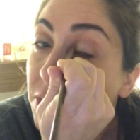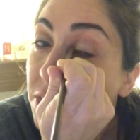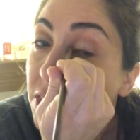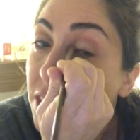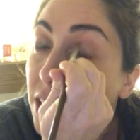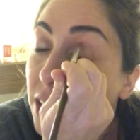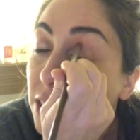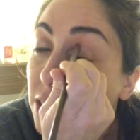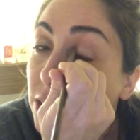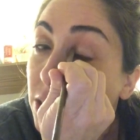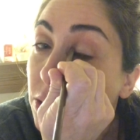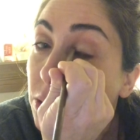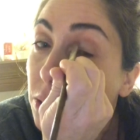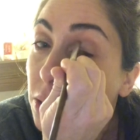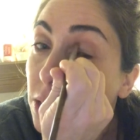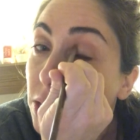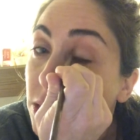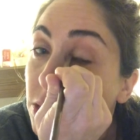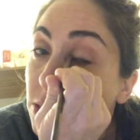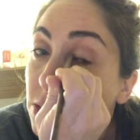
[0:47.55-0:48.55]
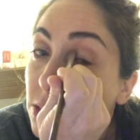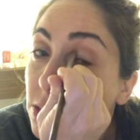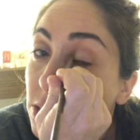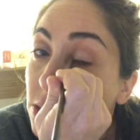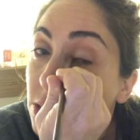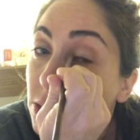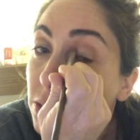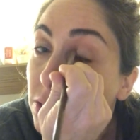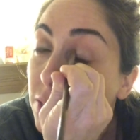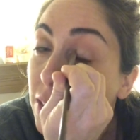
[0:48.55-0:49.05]
that the court uses
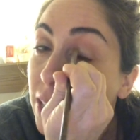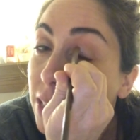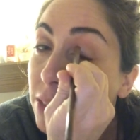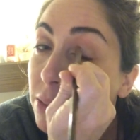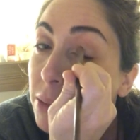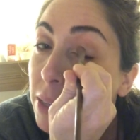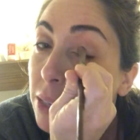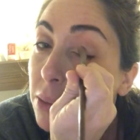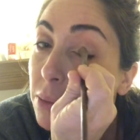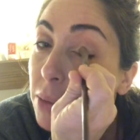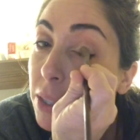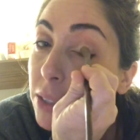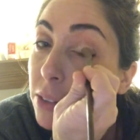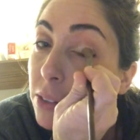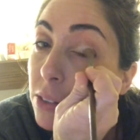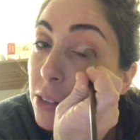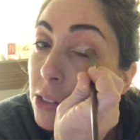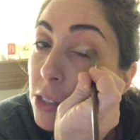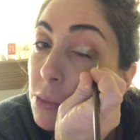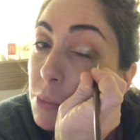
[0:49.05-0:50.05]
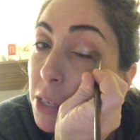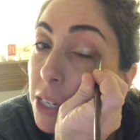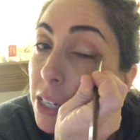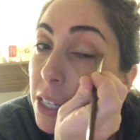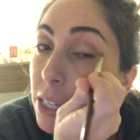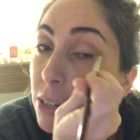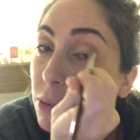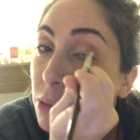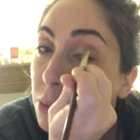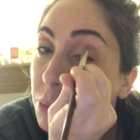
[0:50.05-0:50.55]
to evaluate whether there's been
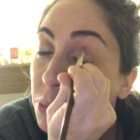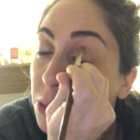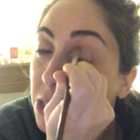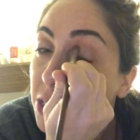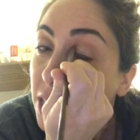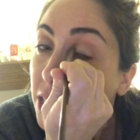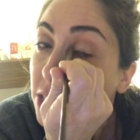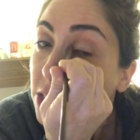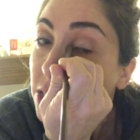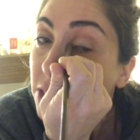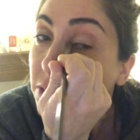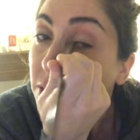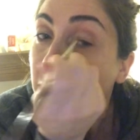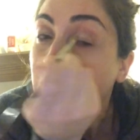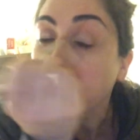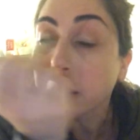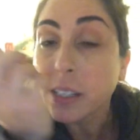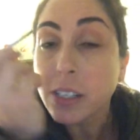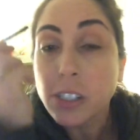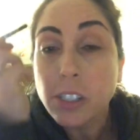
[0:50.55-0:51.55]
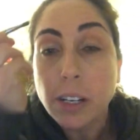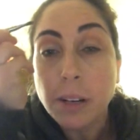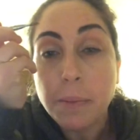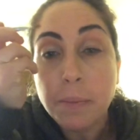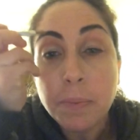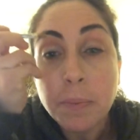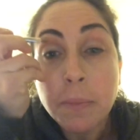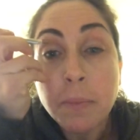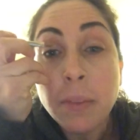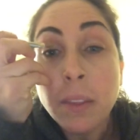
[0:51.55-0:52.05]
an equal protection
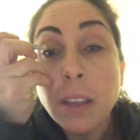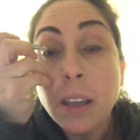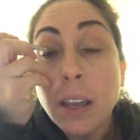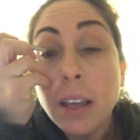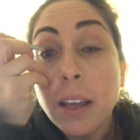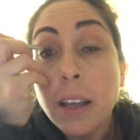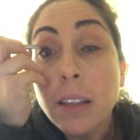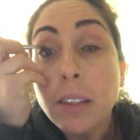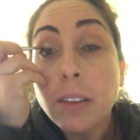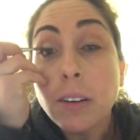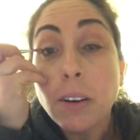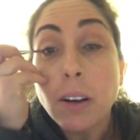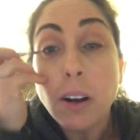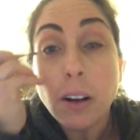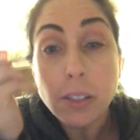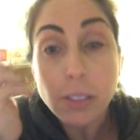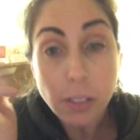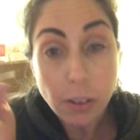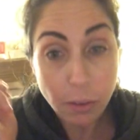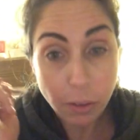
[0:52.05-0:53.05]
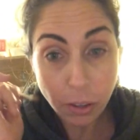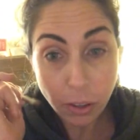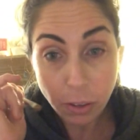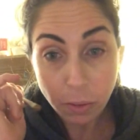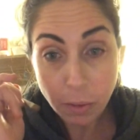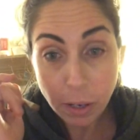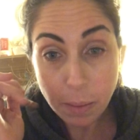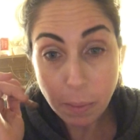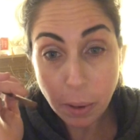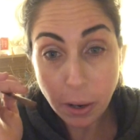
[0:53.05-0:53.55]
violation. There are also
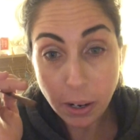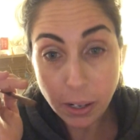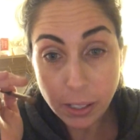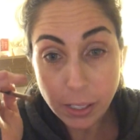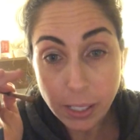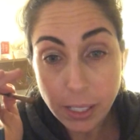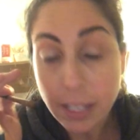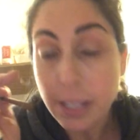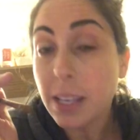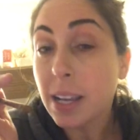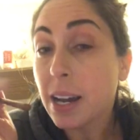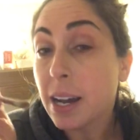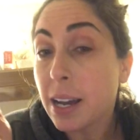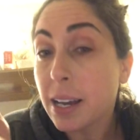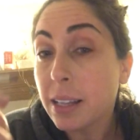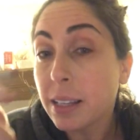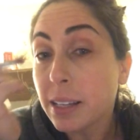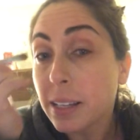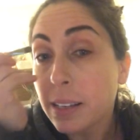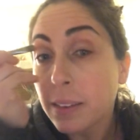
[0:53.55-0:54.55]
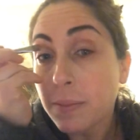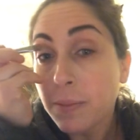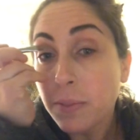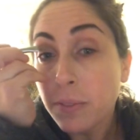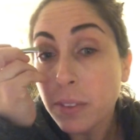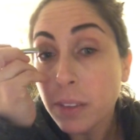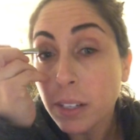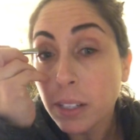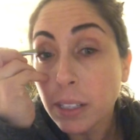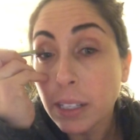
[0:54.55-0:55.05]
3 parts to the eyelid:
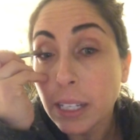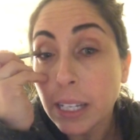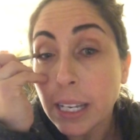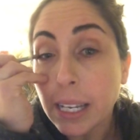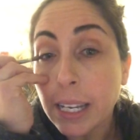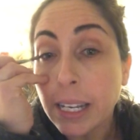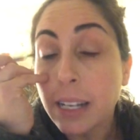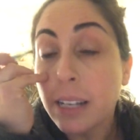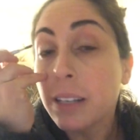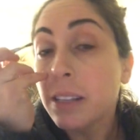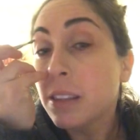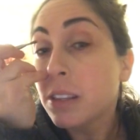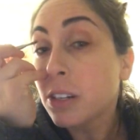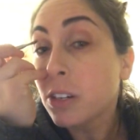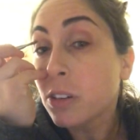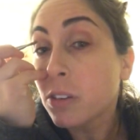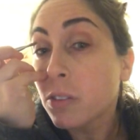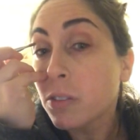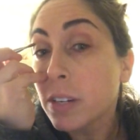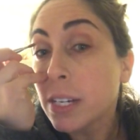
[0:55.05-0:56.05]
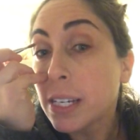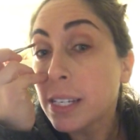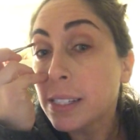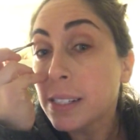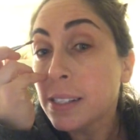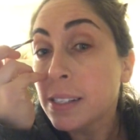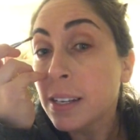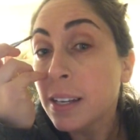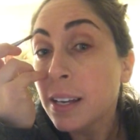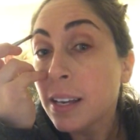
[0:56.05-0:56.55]
the lid, the
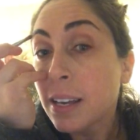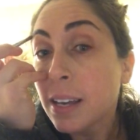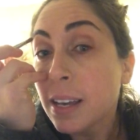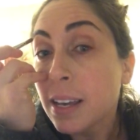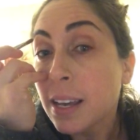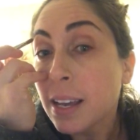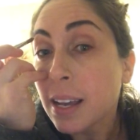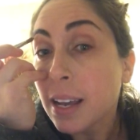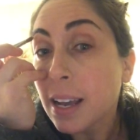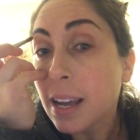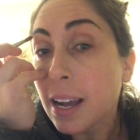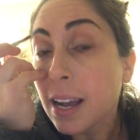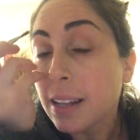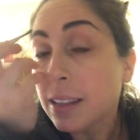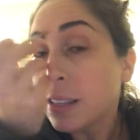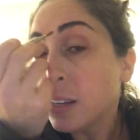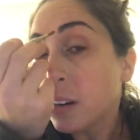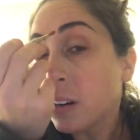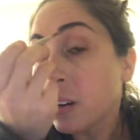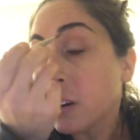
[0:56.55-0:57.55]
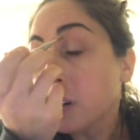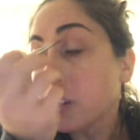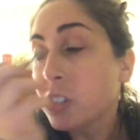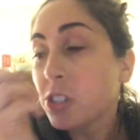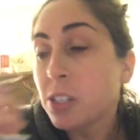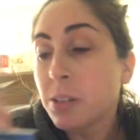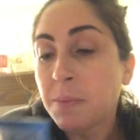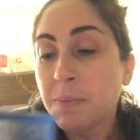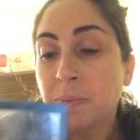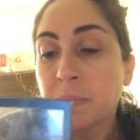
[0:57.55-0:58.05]
crease, and the
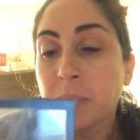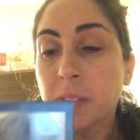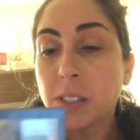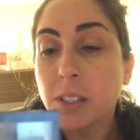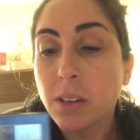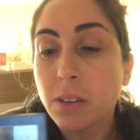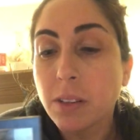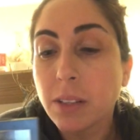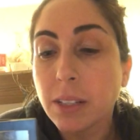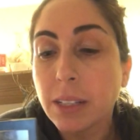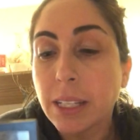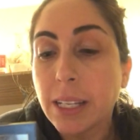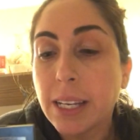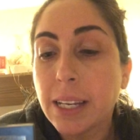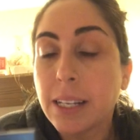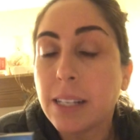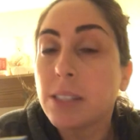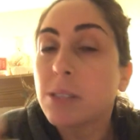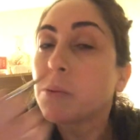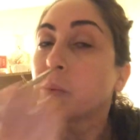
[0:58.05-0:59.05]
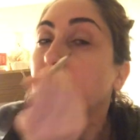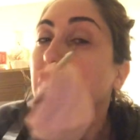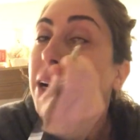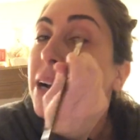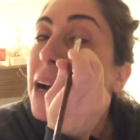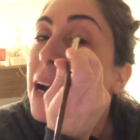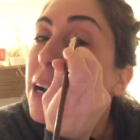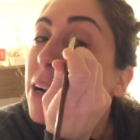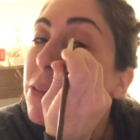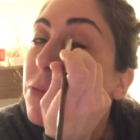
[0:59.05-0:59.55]
arch. So the lid is where I
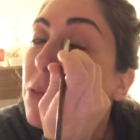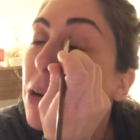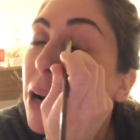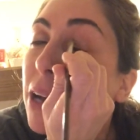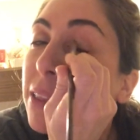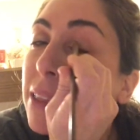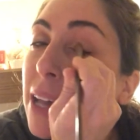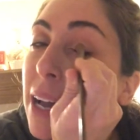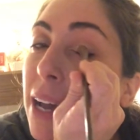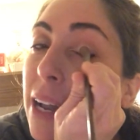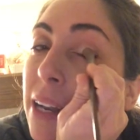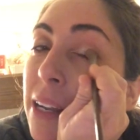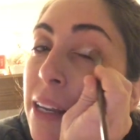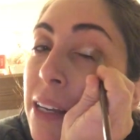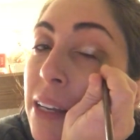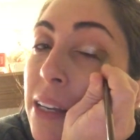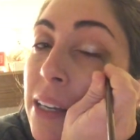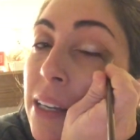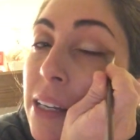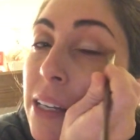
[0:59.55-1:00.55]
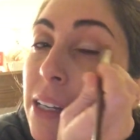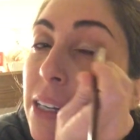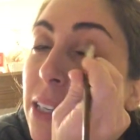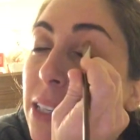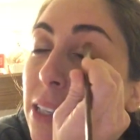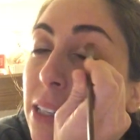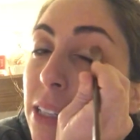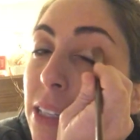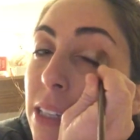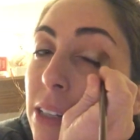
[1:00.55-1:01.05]
kind of want that
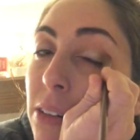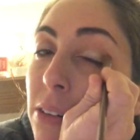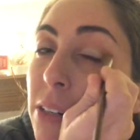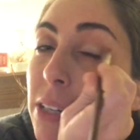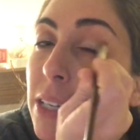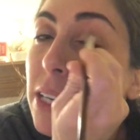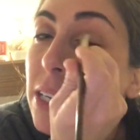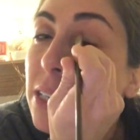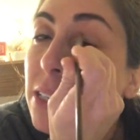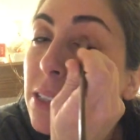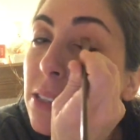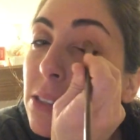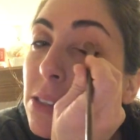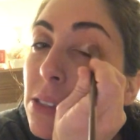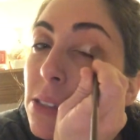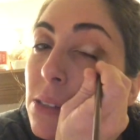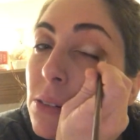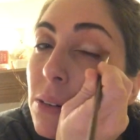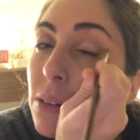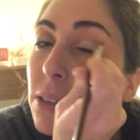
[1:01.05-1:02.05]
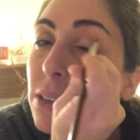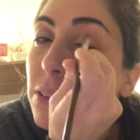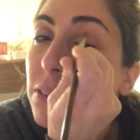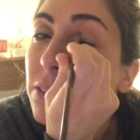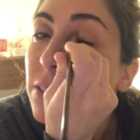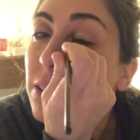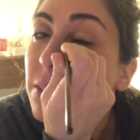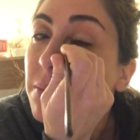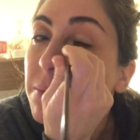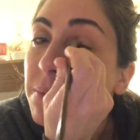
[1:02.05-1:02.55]
glittery sort of